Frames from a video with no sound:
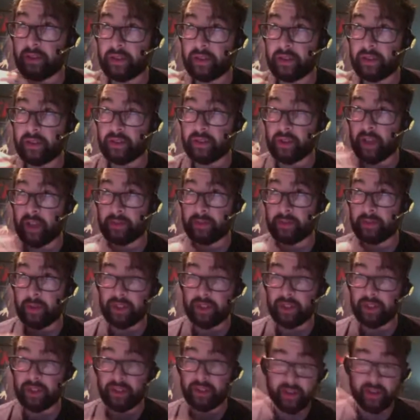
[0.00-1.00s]
so as
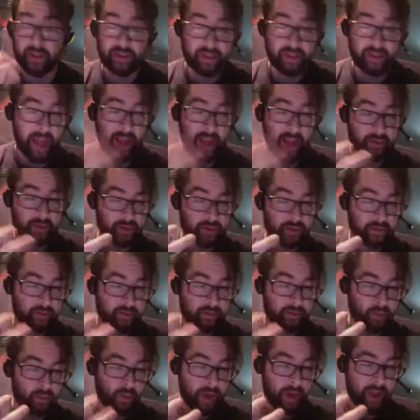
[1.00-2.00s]
much as there's that
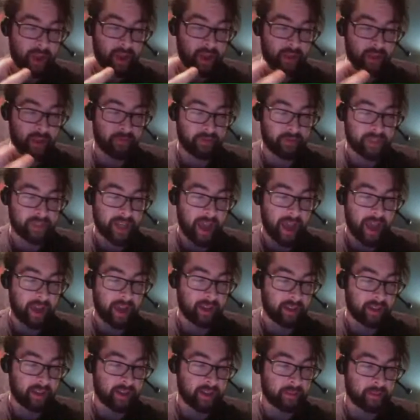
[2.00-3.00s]
way of
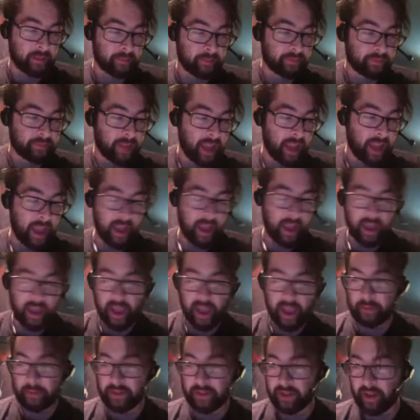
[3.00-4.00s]
tackling
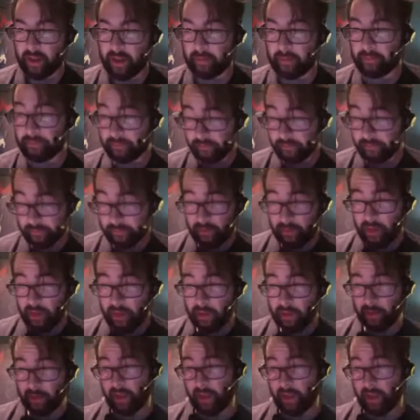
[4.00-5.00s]
Amazon,
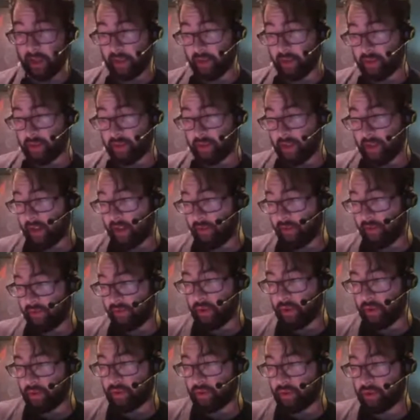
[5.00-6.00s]
like you said, if
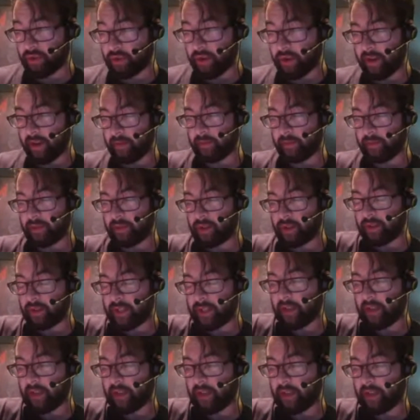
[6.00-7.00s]
you try to
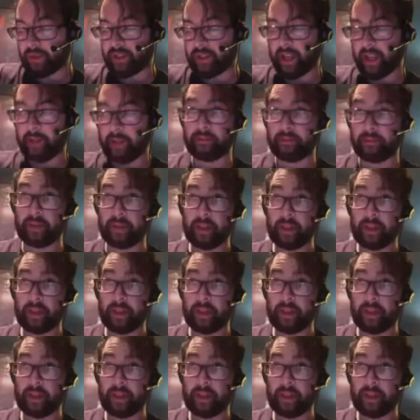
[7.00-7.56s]
take those same